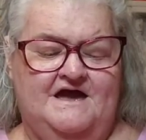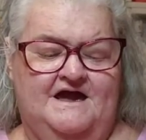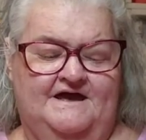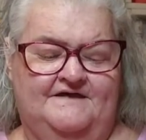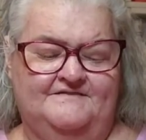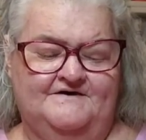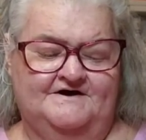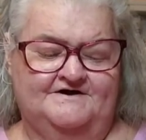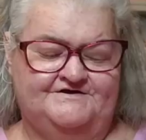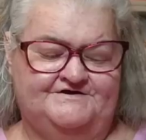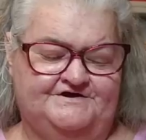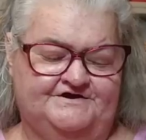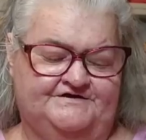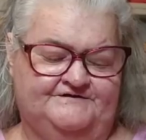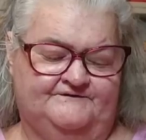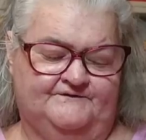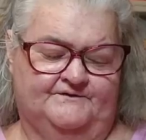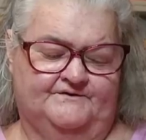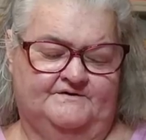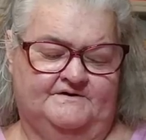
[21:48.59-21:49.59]
and that's
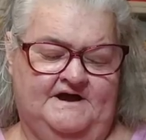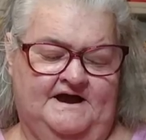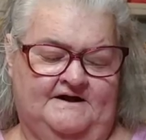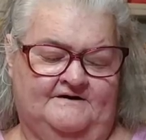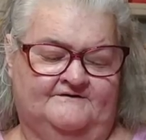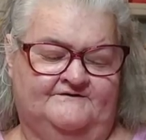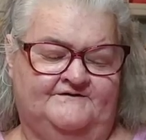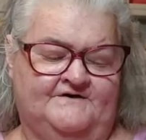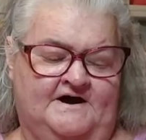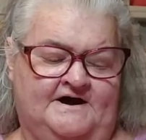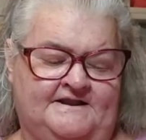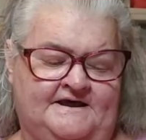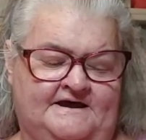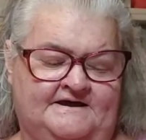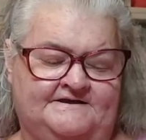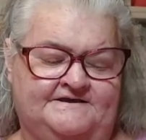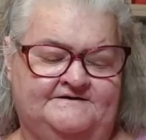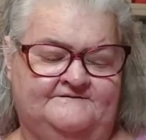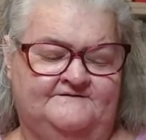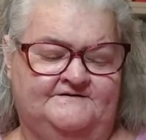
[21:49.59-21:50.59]
just for outside
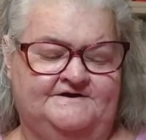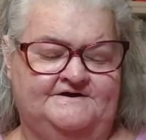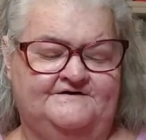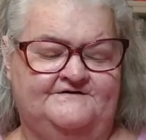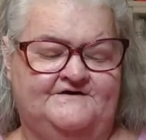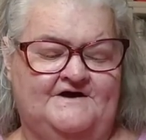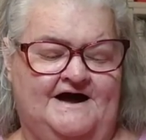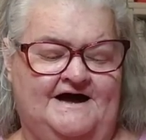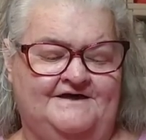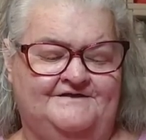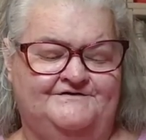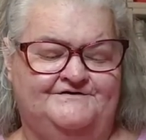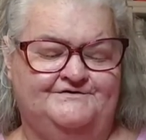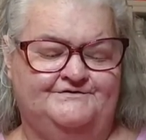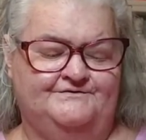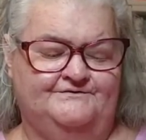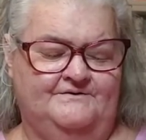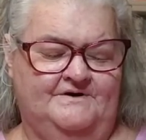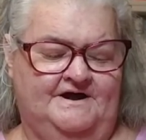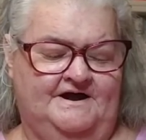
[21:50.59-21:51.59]
activities. I
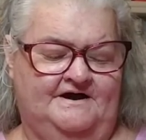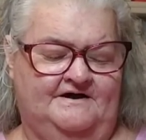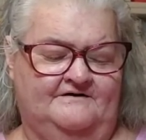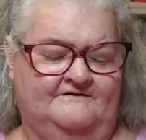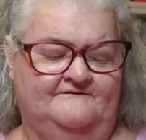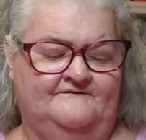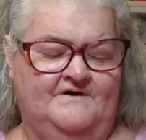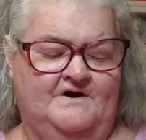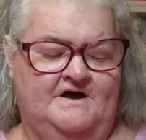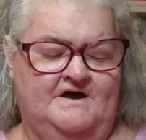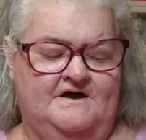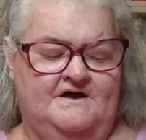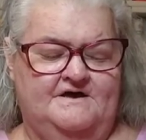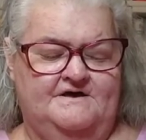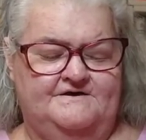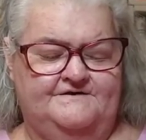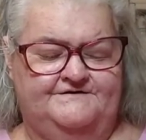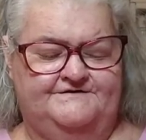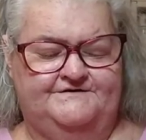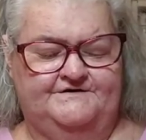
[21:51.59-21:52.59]
do have
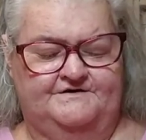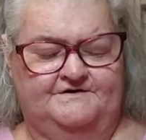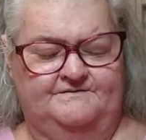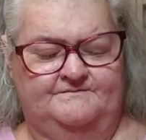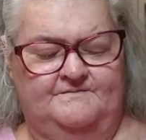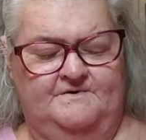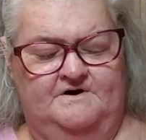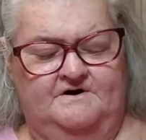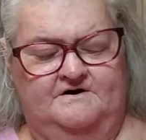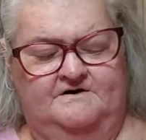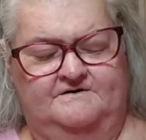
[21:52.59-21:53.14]
some